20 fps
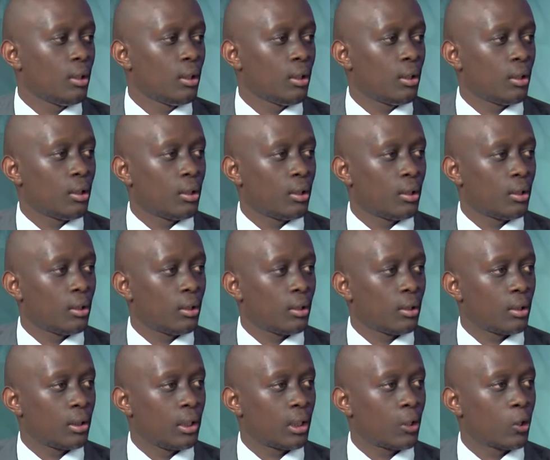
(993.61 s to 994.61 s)

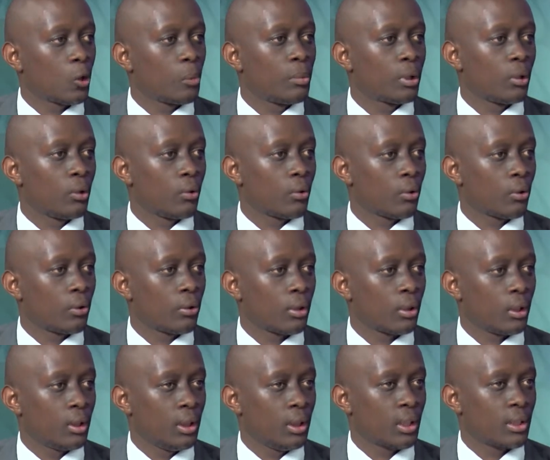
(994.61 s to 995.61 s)
uh, the economic growth,
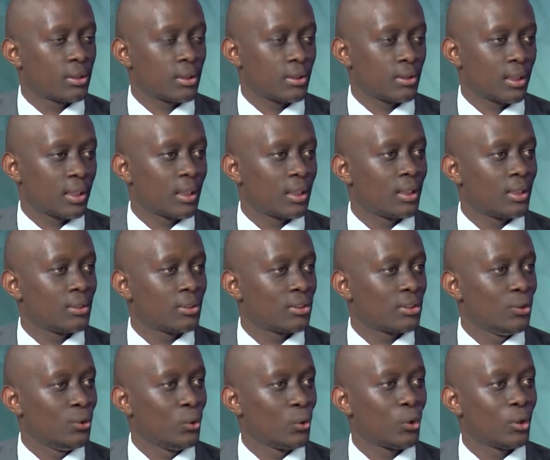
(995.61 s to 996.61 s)
in essence,
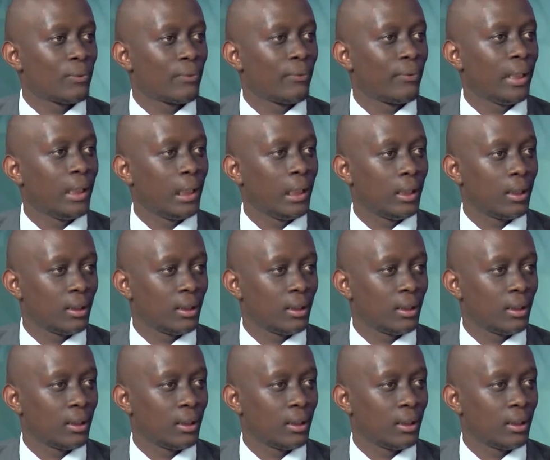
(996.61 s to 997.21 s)
Kenyans do not feel